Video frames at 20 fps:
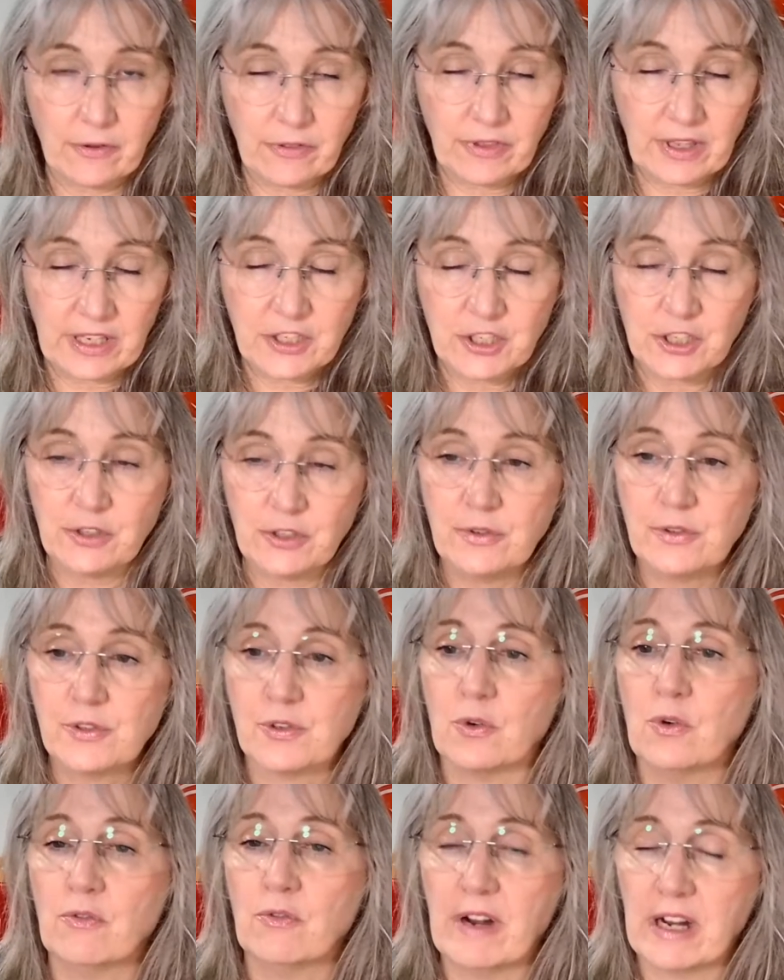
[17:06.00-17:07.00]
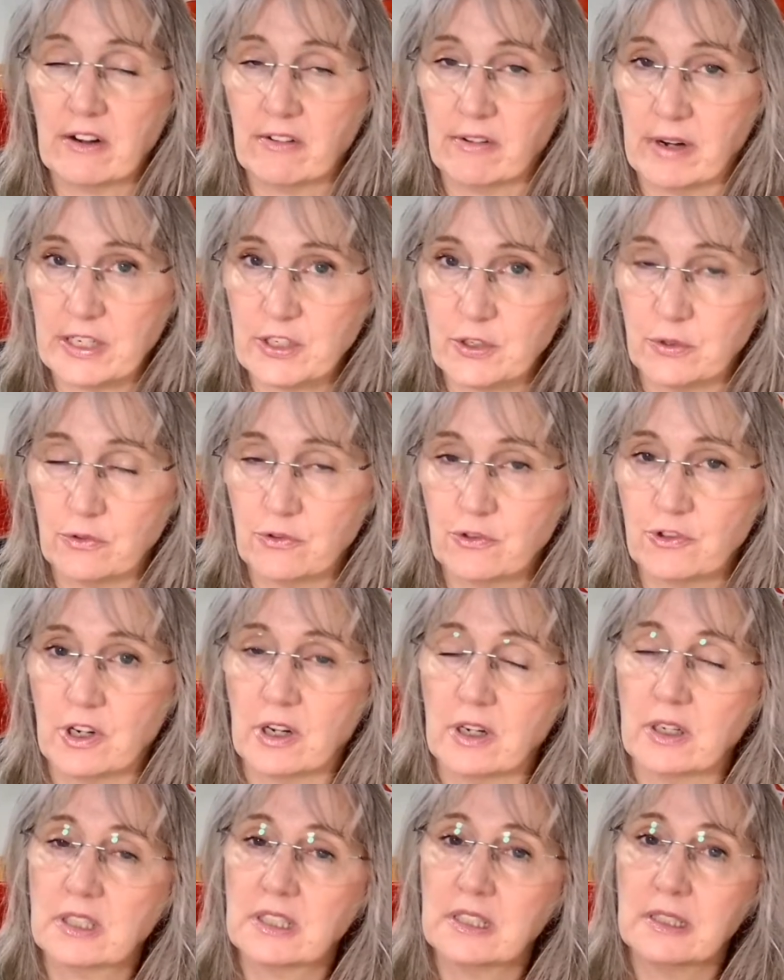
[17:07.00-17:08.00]
health issues or recreational
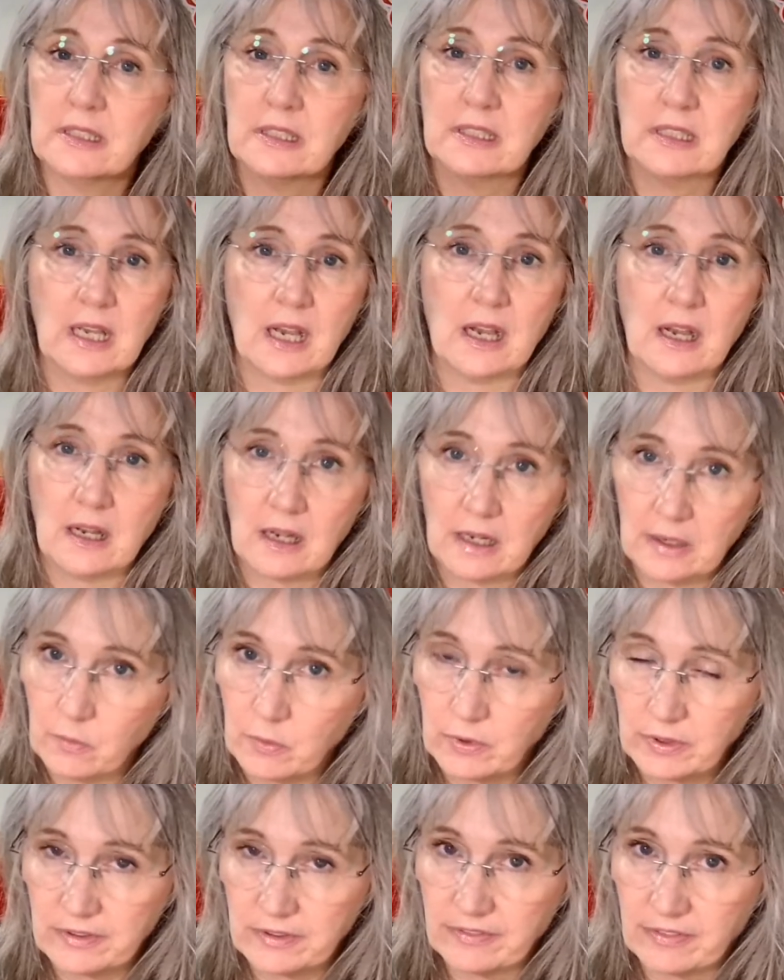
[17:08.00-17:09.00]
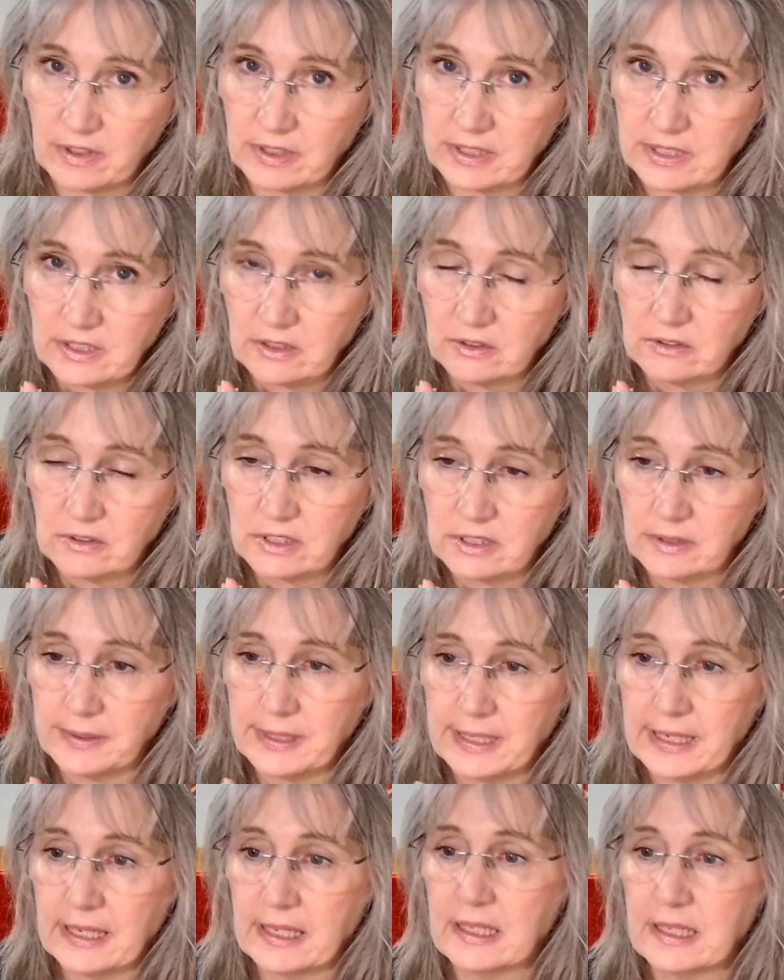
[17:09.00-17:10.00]
drugs, I would advise not
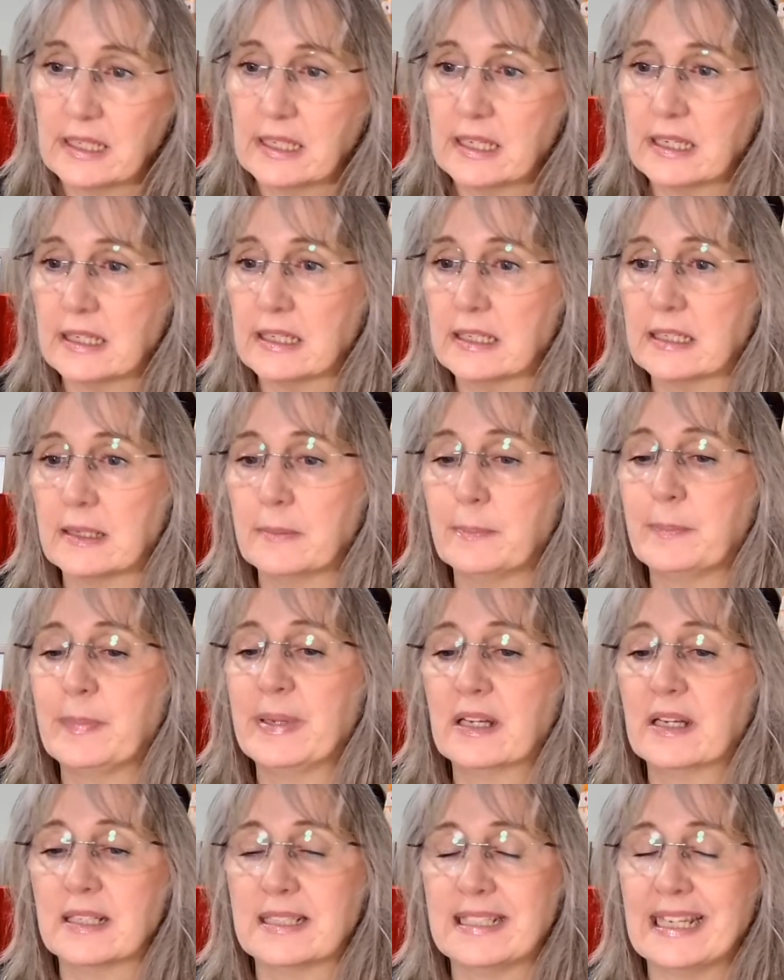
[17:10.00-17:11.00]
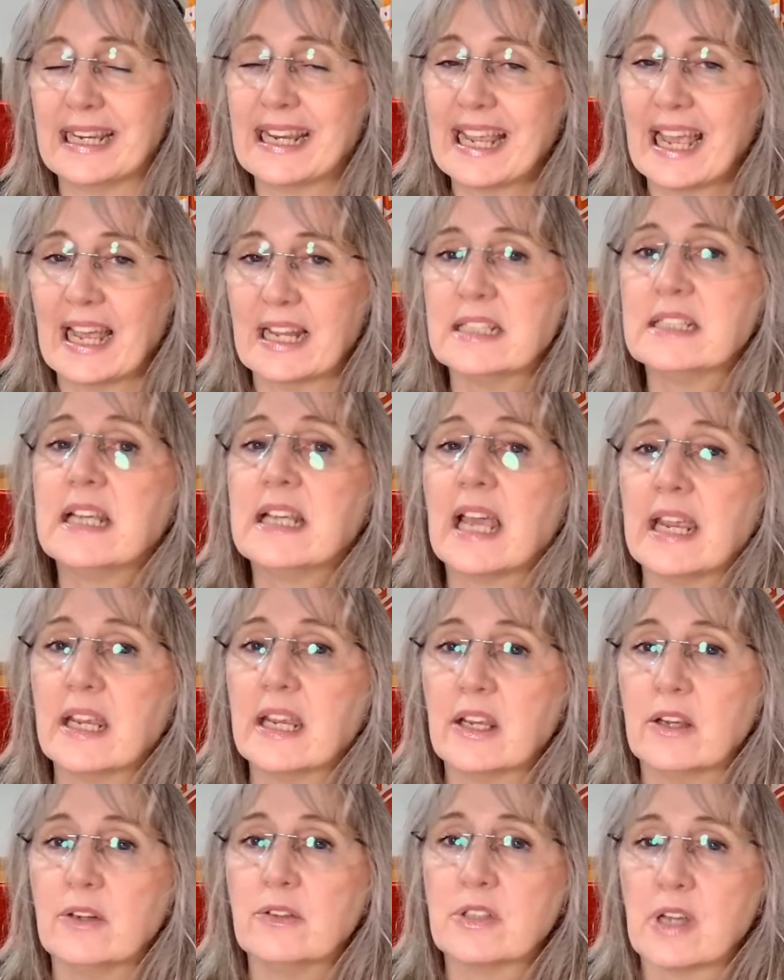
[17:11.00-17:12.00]
doing it because it can
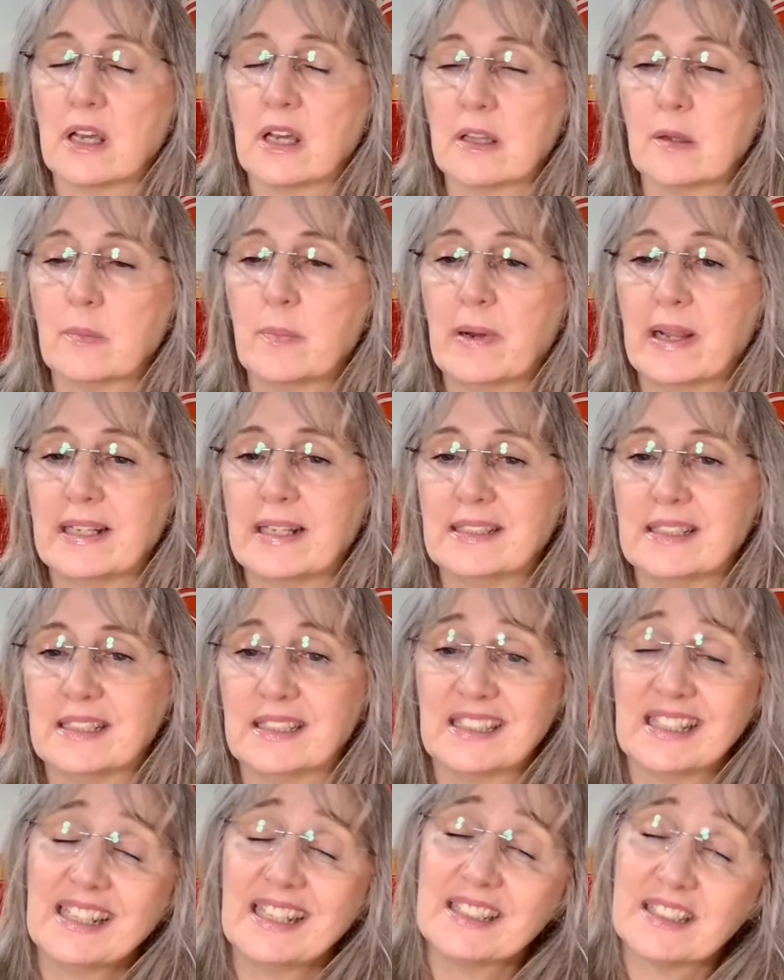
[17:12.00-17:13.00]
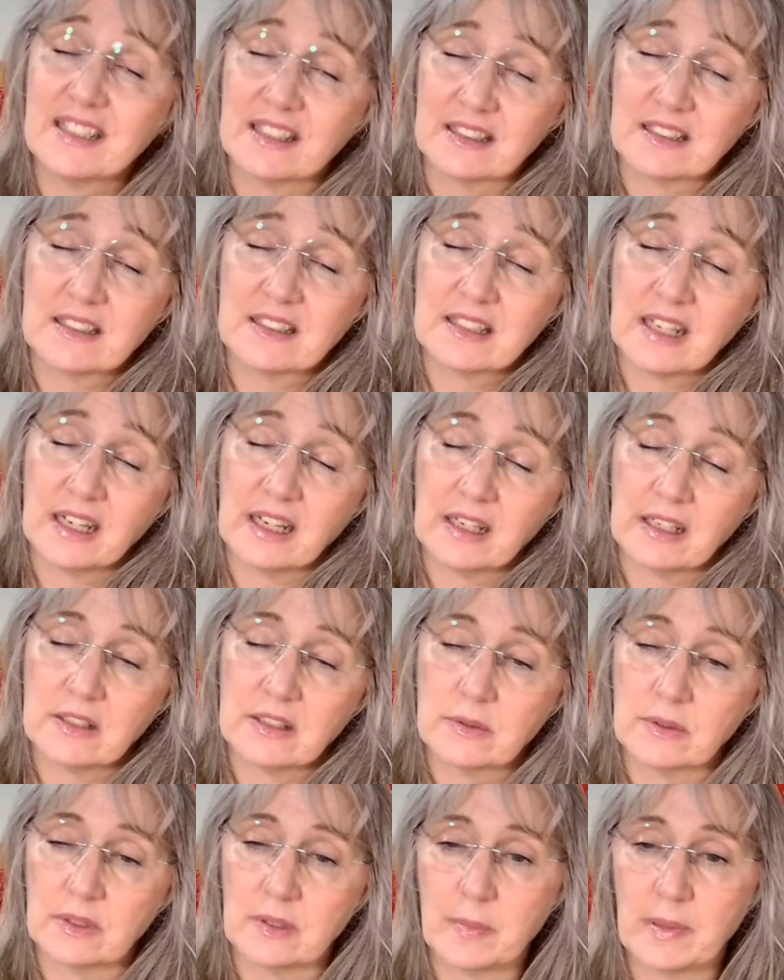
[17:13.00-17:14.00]
take you to other places. It does take
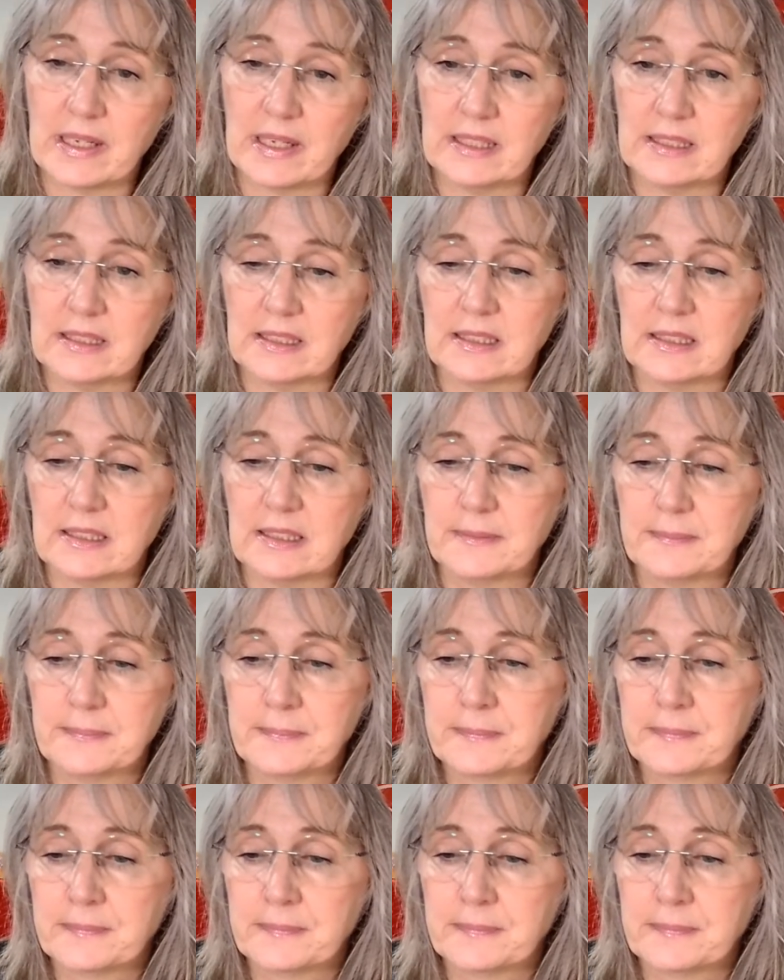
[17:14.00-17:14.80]
you to other places.